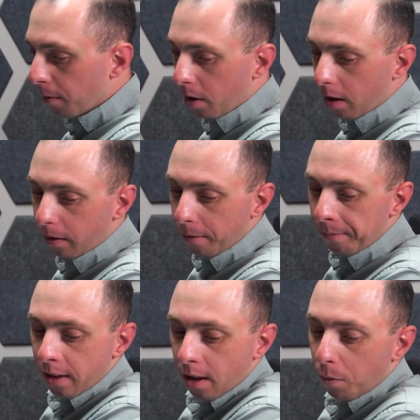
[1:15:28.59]
Well,
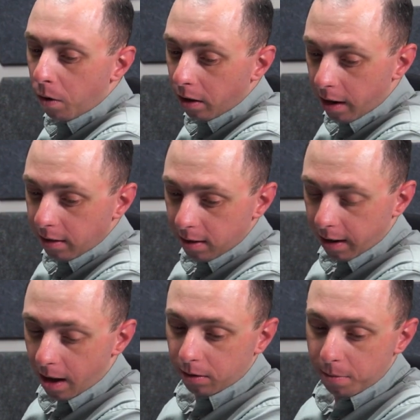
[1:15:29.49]
one line
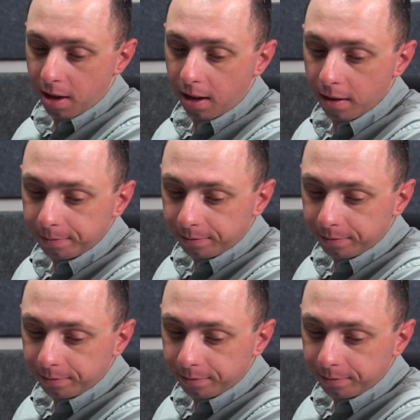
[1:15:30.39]
stuck out to me,